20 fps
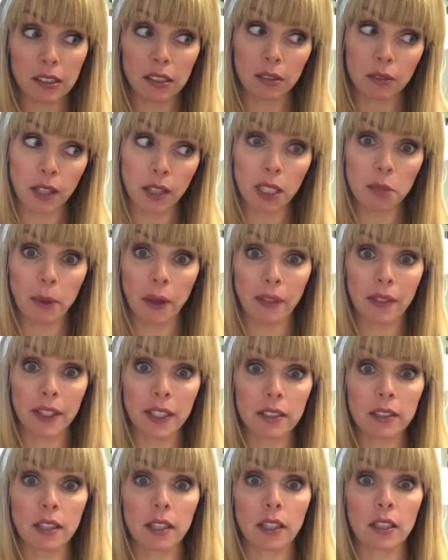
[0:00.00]
you think about
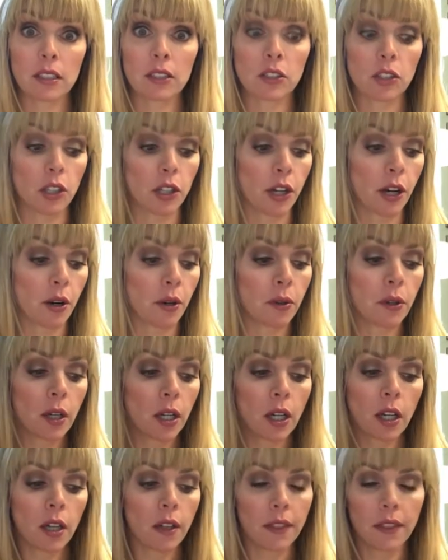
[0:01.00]
these things,
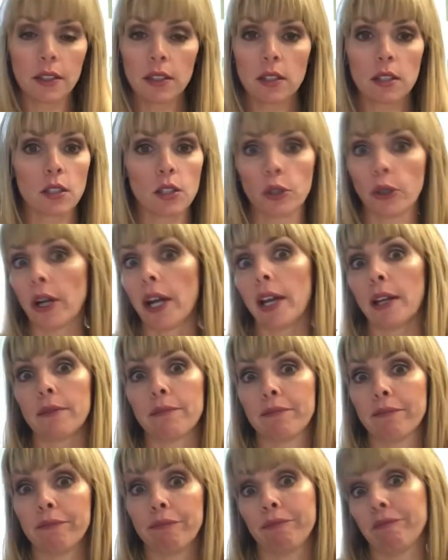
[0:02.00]
this is great.
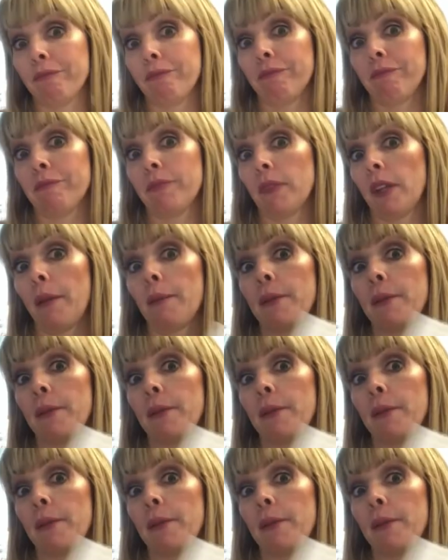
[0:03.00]
I